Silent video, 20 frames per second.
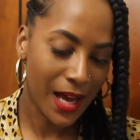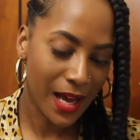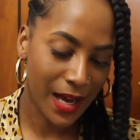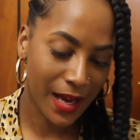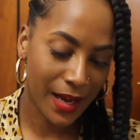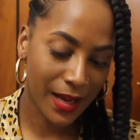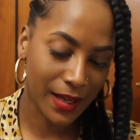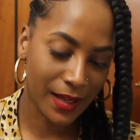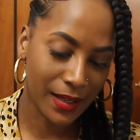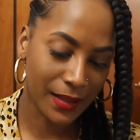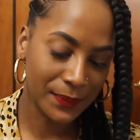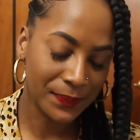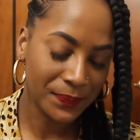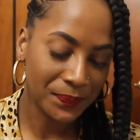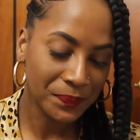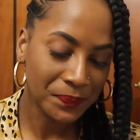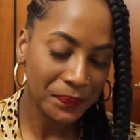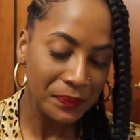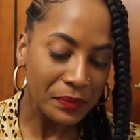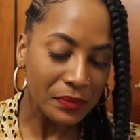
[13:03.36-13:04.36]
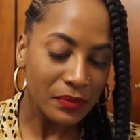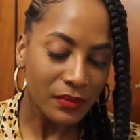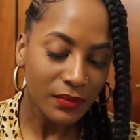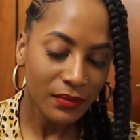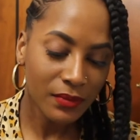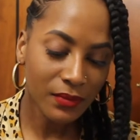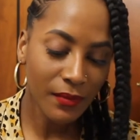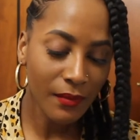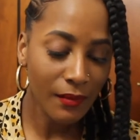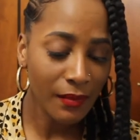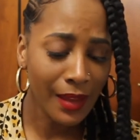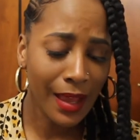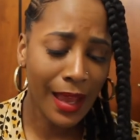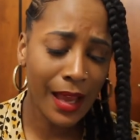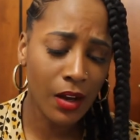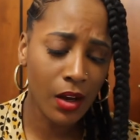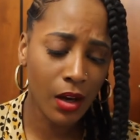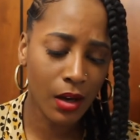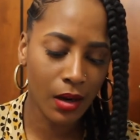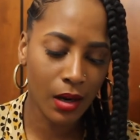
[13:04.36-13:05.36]

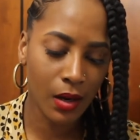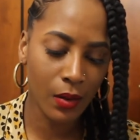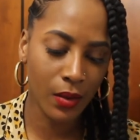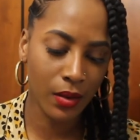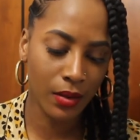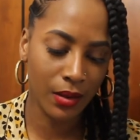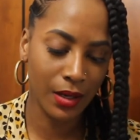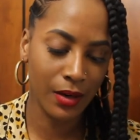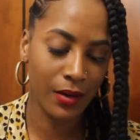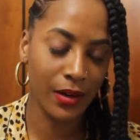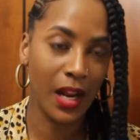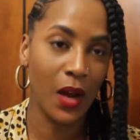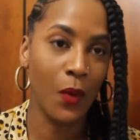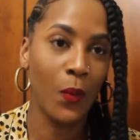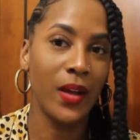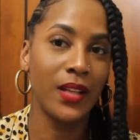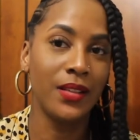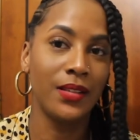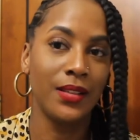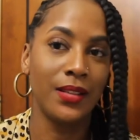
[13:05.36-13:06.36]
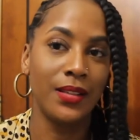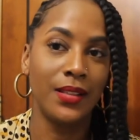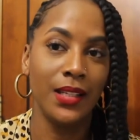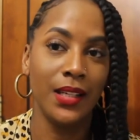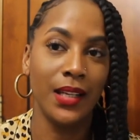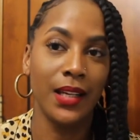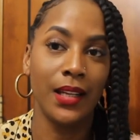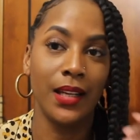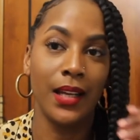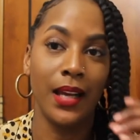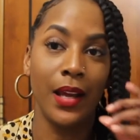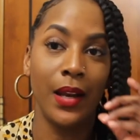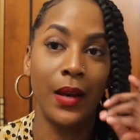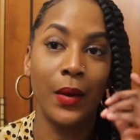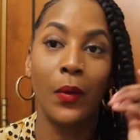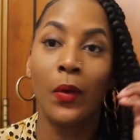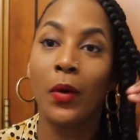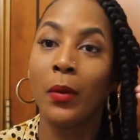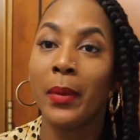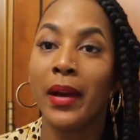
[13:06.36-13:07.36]
I got out there and I went to see it,
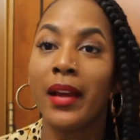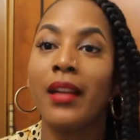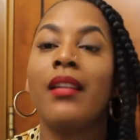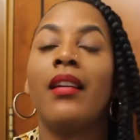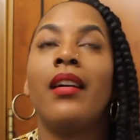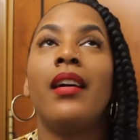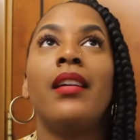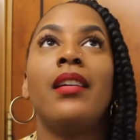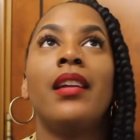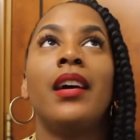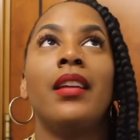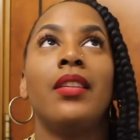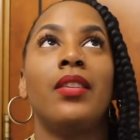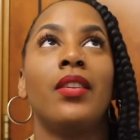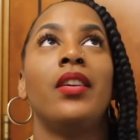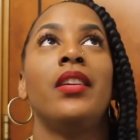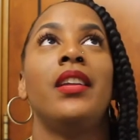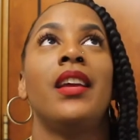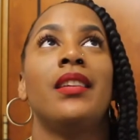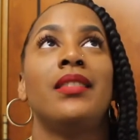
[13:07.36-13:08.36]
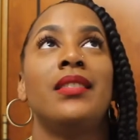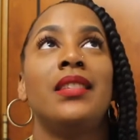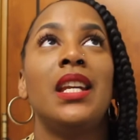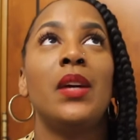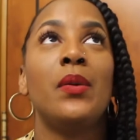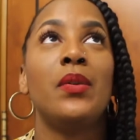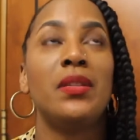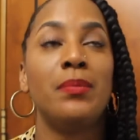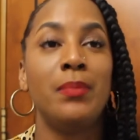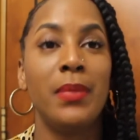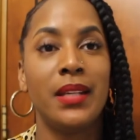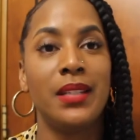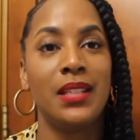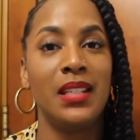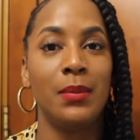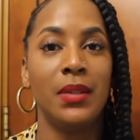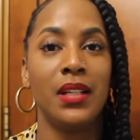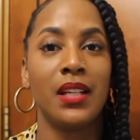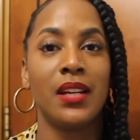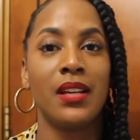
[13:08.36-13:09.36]
and oh my god, I thought yesterday was
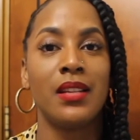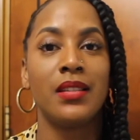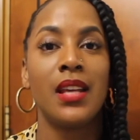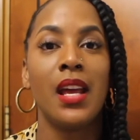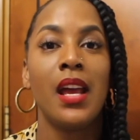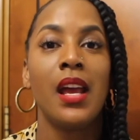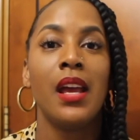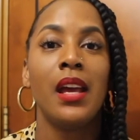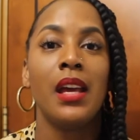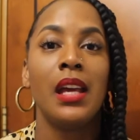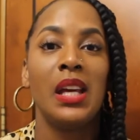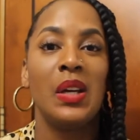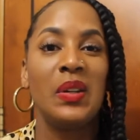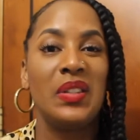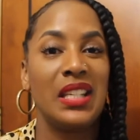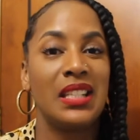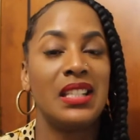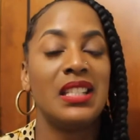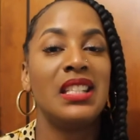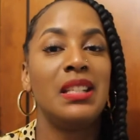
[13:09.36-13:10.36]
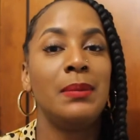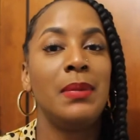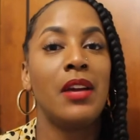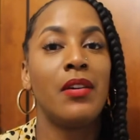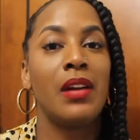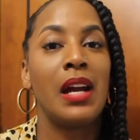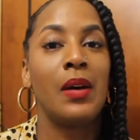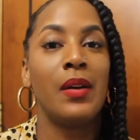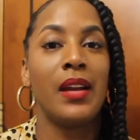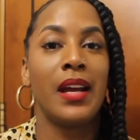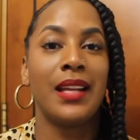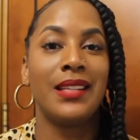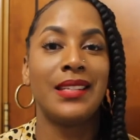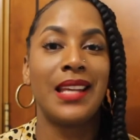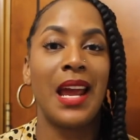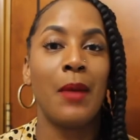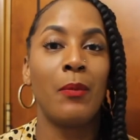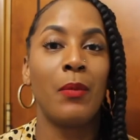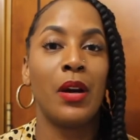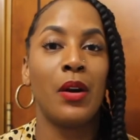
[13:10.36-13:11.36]
busy because it was looking to be around that
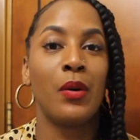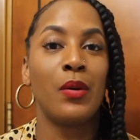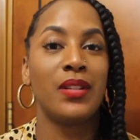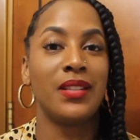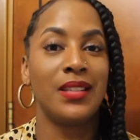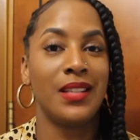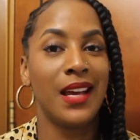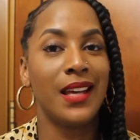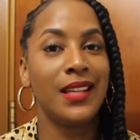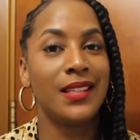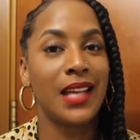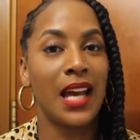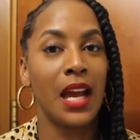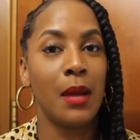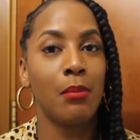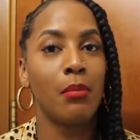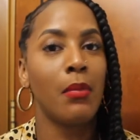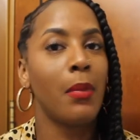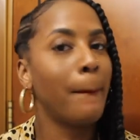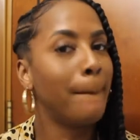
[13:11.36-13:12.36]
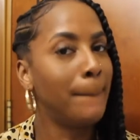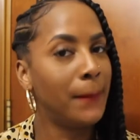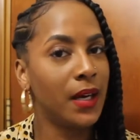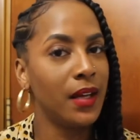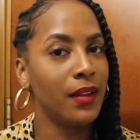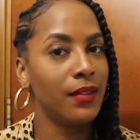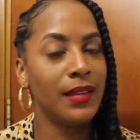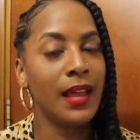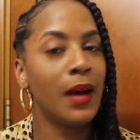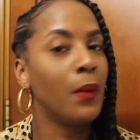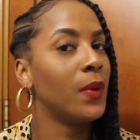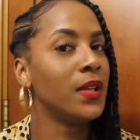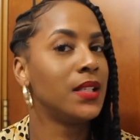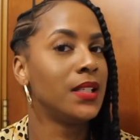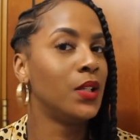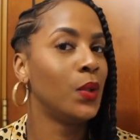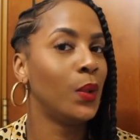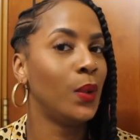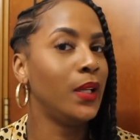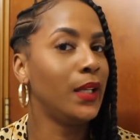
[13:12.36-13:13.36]
time where it was nighttime, but that
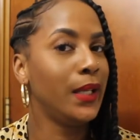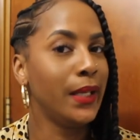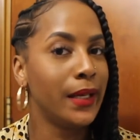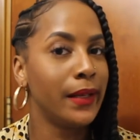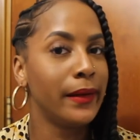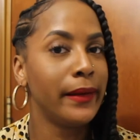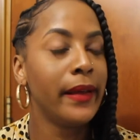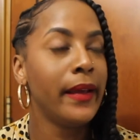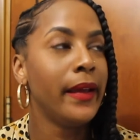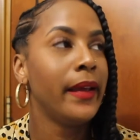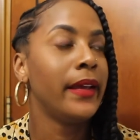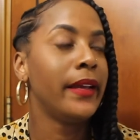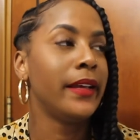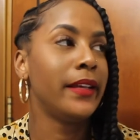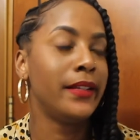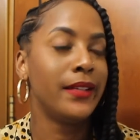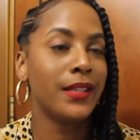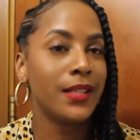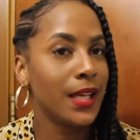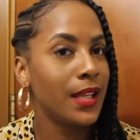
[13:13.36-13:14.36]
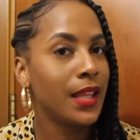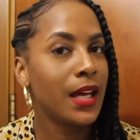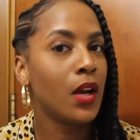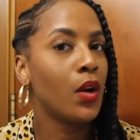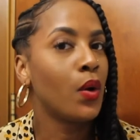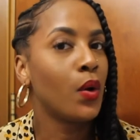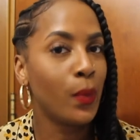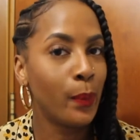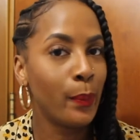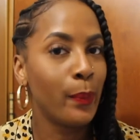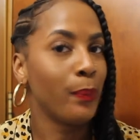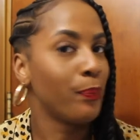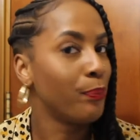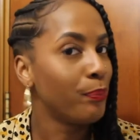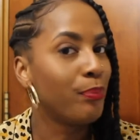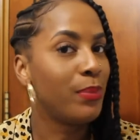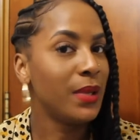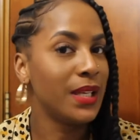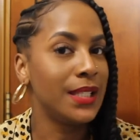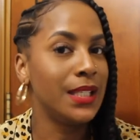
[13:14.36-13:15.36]
wasn't only it. It's just like that
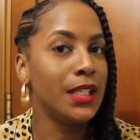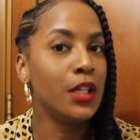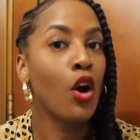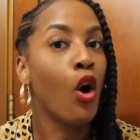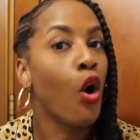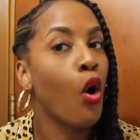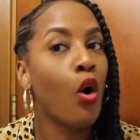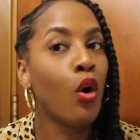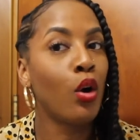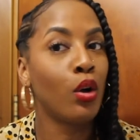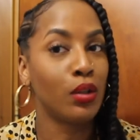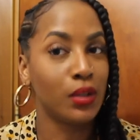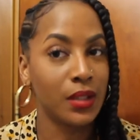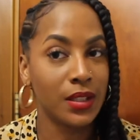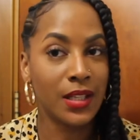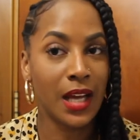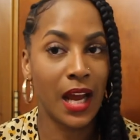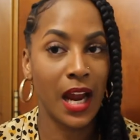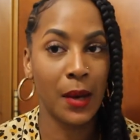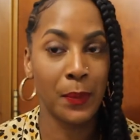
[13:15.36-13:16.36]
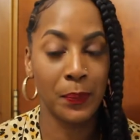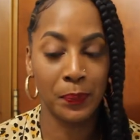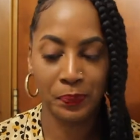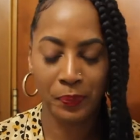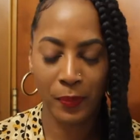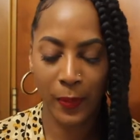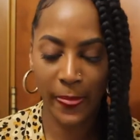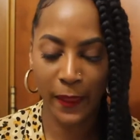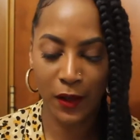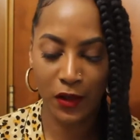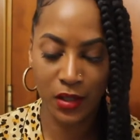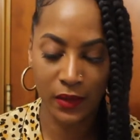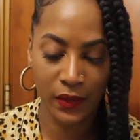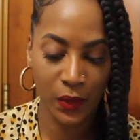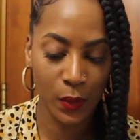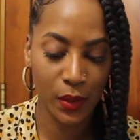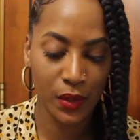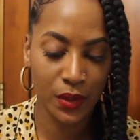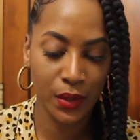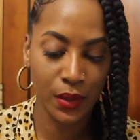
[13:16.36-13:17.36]
busy all the time. So if
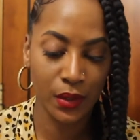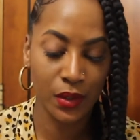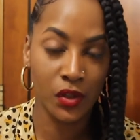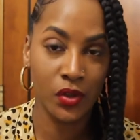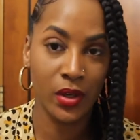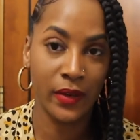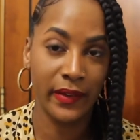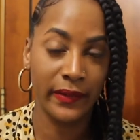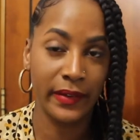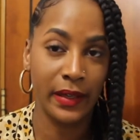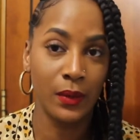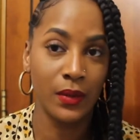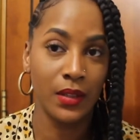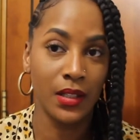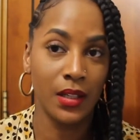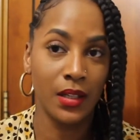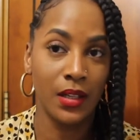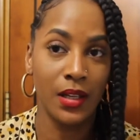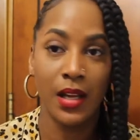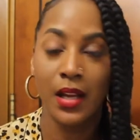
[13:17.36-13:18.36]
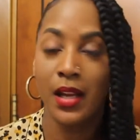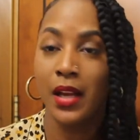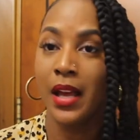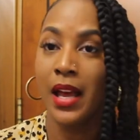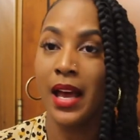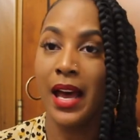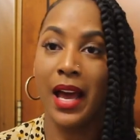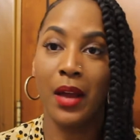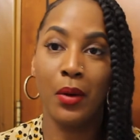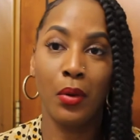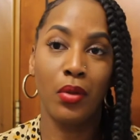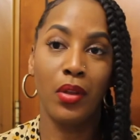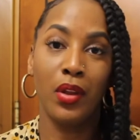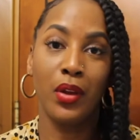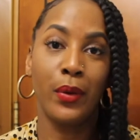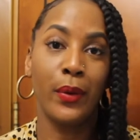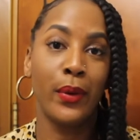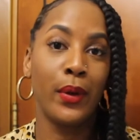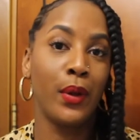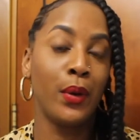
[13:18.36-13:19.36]
you want to go to Trevi Fountain, I don't
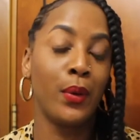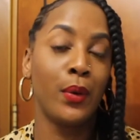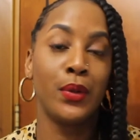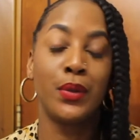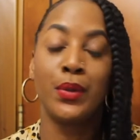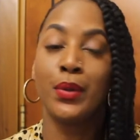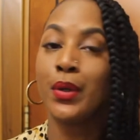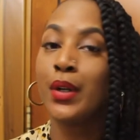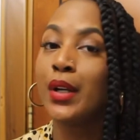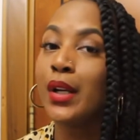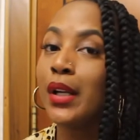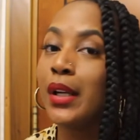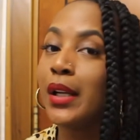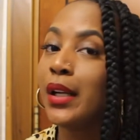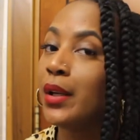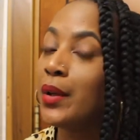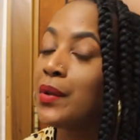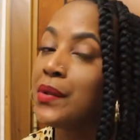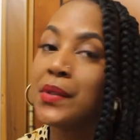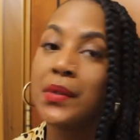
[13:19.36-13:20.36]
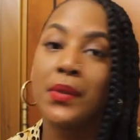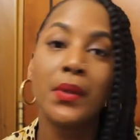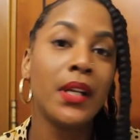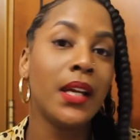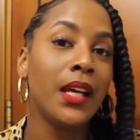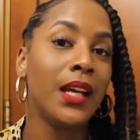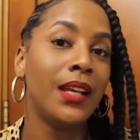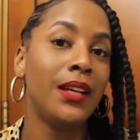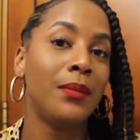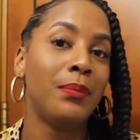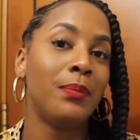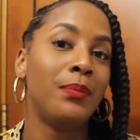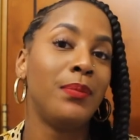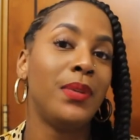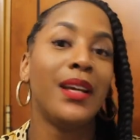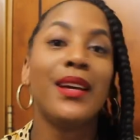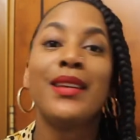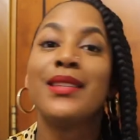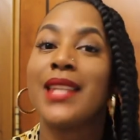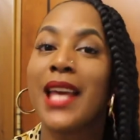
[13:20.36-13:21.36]
think you can go too early or too late,
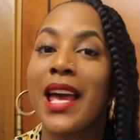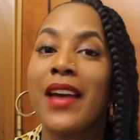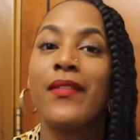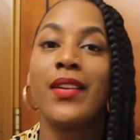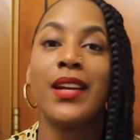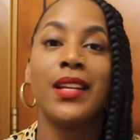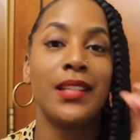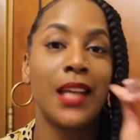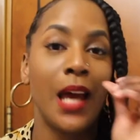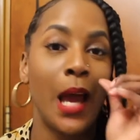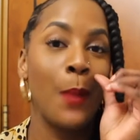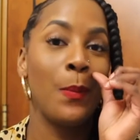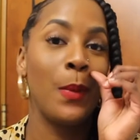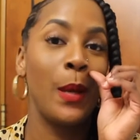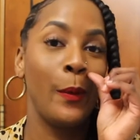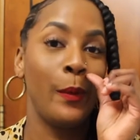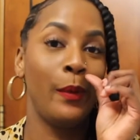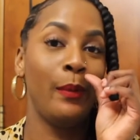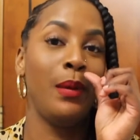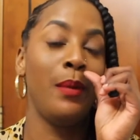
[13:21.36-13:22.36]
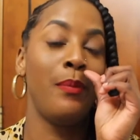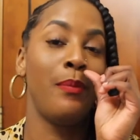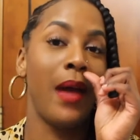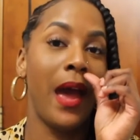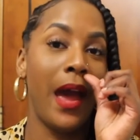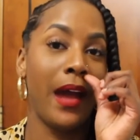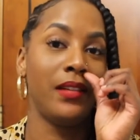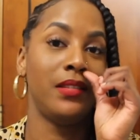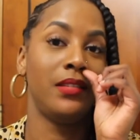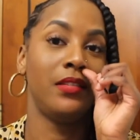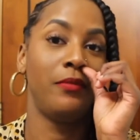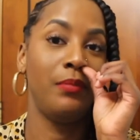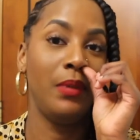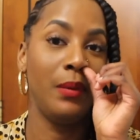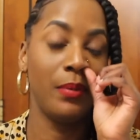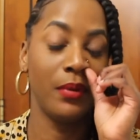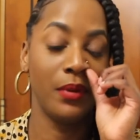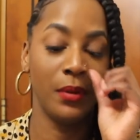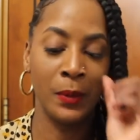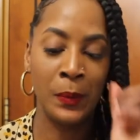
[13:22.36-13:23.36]
because every time it will be packed of
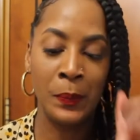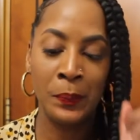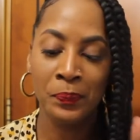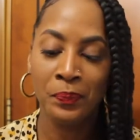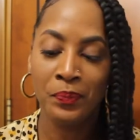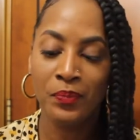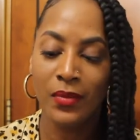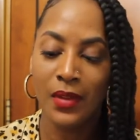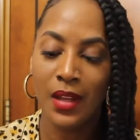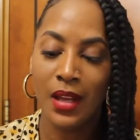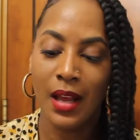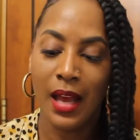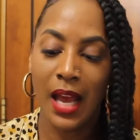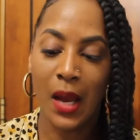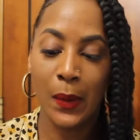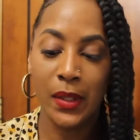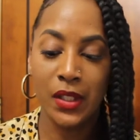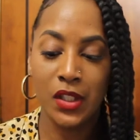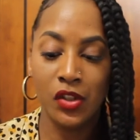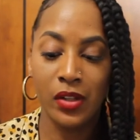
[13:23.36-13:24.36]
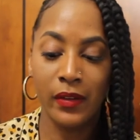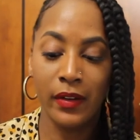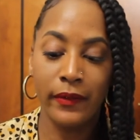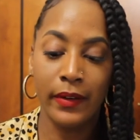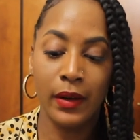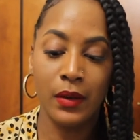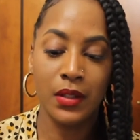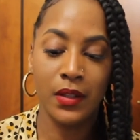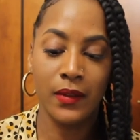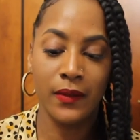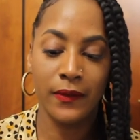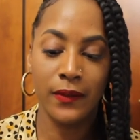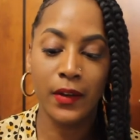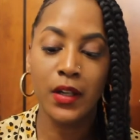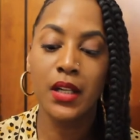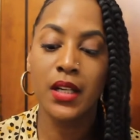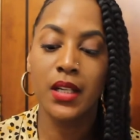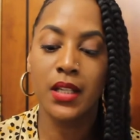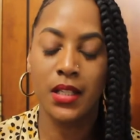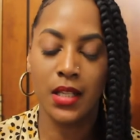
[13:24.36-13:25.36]
people. I went to Trevi Fountain
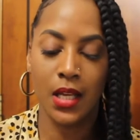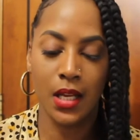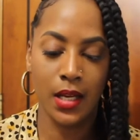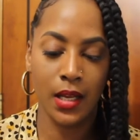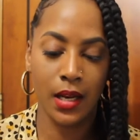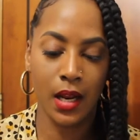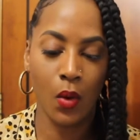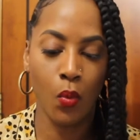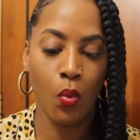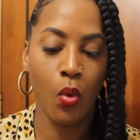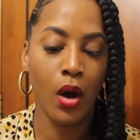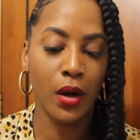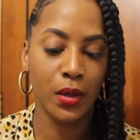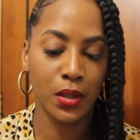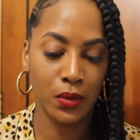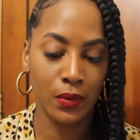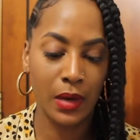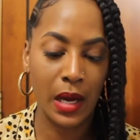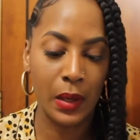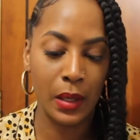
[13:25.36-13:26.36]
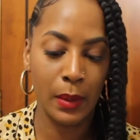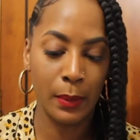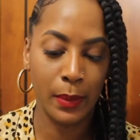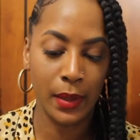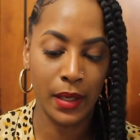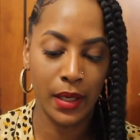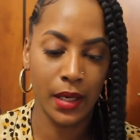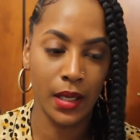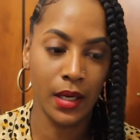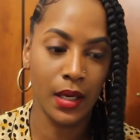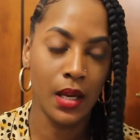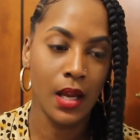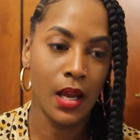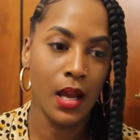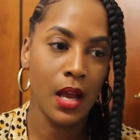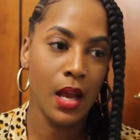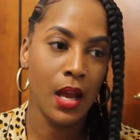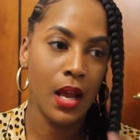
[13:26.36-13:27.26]
first, and then I walked around a bit.